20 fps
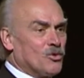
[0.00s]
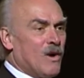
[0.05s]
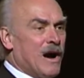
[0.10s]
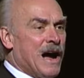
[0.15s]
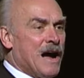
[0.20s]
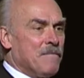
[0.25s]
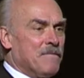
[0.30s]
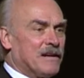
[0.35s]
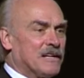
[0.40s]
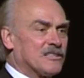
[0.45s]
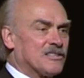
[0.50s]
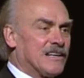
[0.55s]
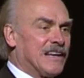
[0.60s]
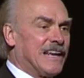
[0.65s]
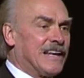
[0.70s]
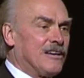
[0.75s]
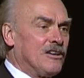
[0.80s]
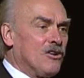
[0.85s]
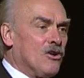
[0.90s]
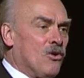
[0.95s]
Why? Because it
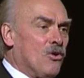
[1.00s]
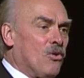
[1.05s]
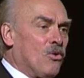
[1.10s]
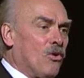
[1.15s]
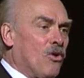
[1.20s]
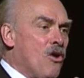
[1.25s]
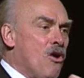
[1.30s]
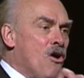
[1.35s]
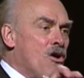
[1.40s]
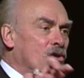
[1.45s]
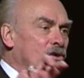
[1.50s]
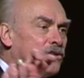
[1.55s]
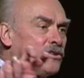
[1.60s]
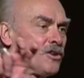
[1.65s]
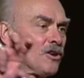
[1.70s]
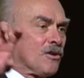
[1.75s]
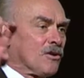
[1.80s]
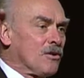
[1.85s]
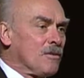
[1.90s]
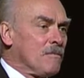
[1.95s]
had no
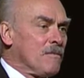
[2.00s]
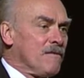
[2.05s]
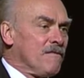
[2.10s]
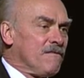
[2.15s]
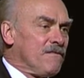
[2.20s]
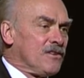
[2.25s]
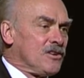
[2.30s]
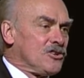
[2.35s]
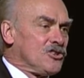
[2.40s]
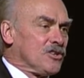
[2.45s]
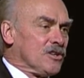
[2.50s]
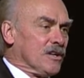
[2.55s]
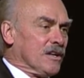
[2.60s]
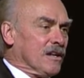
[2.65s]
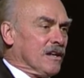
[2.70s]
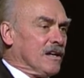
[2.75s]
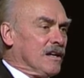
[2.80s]
long-term vision.